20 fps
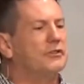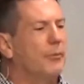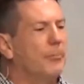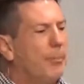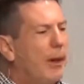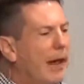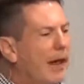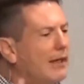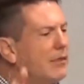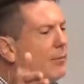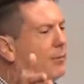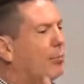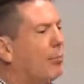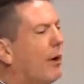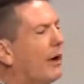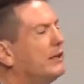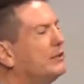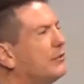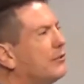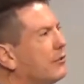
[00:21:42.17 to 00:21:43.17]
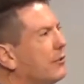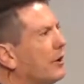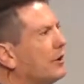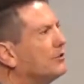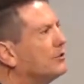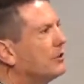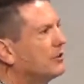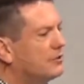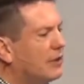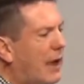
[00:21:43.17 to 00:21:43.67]
to pay the price for
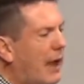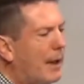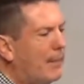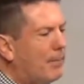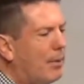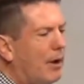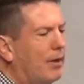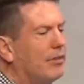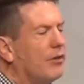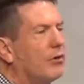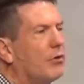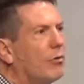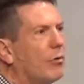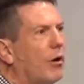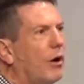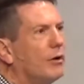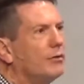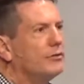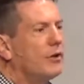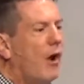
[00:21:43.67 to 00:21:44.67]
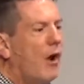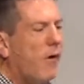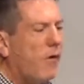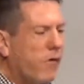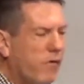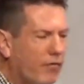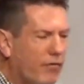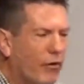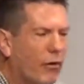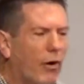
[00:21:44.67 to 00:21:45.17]
us, to die upon the cross
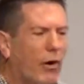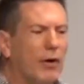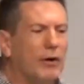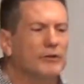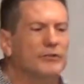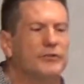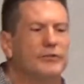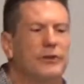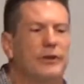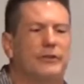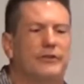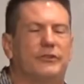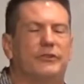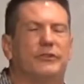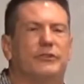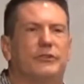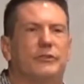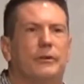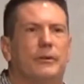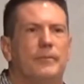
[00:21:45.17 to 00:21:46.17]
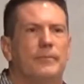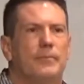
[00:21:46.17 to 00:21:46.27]
for our sins.